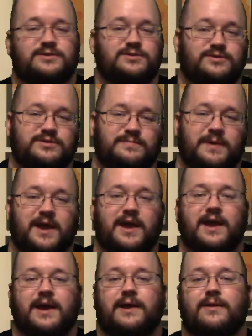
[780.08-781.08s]
New
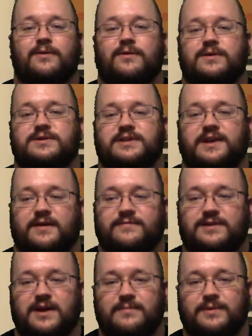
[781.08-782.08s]
Japan or
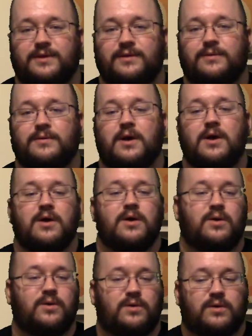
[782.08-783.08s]
GFW
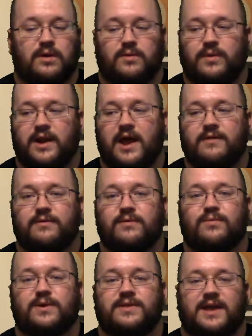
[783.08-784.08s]
or whatever,
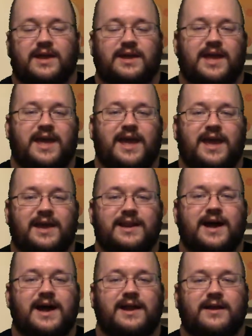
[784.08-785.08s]
where they
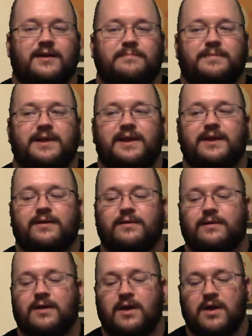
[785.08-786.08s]
cannot
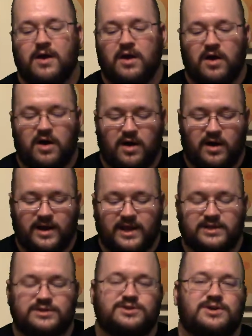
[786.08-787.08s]
appear on
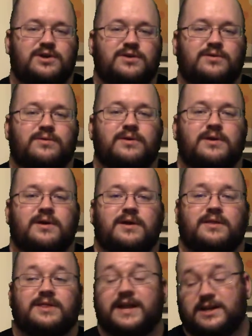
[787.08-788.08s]
a show
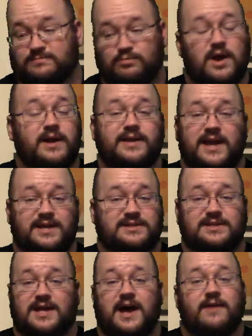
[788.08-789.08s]
that is
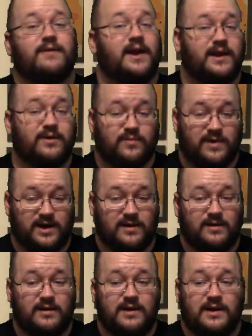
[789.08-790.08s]
broadcast live
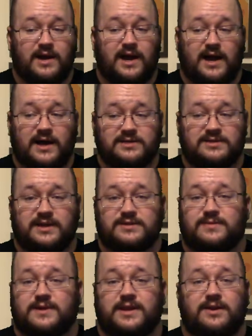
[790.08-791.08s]
anywhere. So
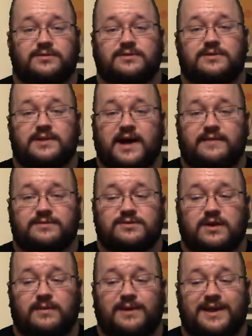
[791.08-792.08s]
that's why they don't do live
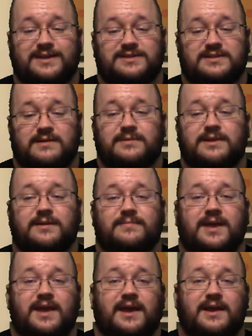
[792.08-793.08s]
streaming, and some of them
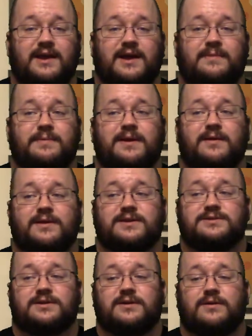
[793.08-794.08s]
cannot appear on a
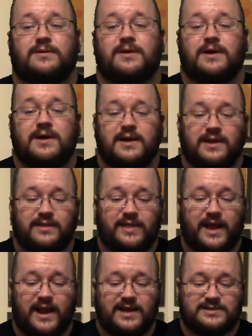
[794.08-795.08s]
show
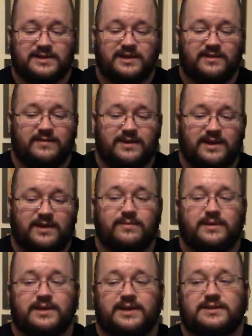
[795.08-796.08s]
that has a DVD
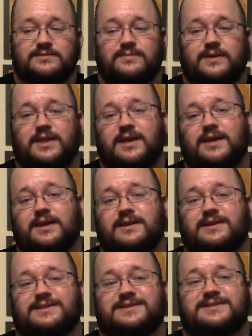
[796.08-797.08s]
release
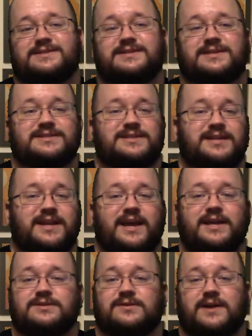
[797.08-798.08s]
within 60
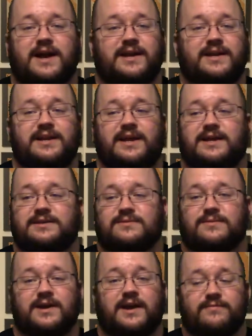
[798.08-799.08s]
days or 90 days
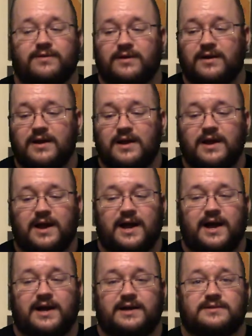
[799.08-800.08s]
or whatever.
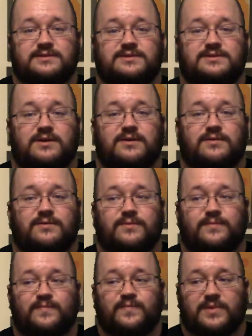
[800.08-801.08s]

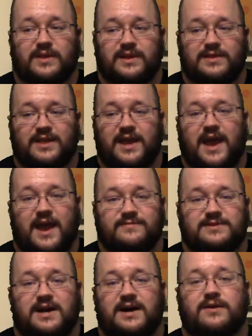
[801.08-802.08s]
So they have
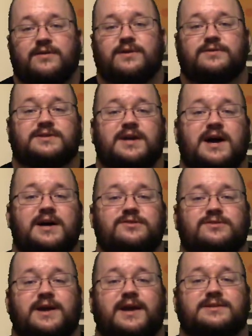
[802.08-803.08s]
to honor those
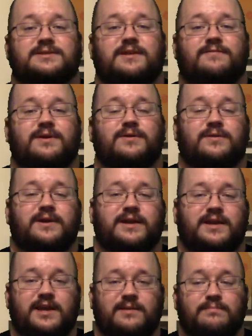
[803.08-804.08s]
contracts if they're going to
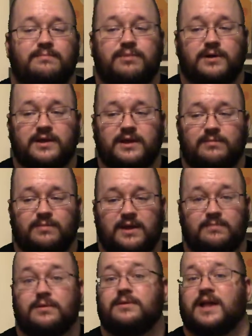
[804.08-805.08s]
keep booking
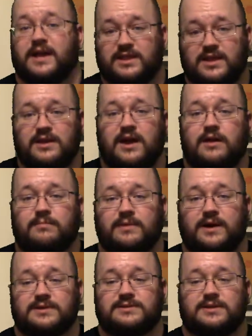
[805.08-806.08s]
people like the Young
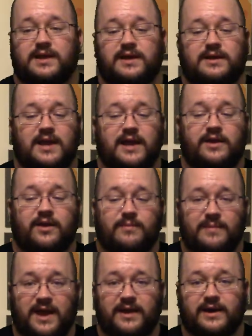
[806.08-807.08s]
Bucks, like Kenny
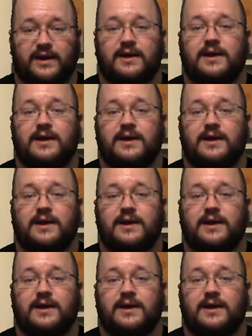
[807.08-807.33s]
Omega.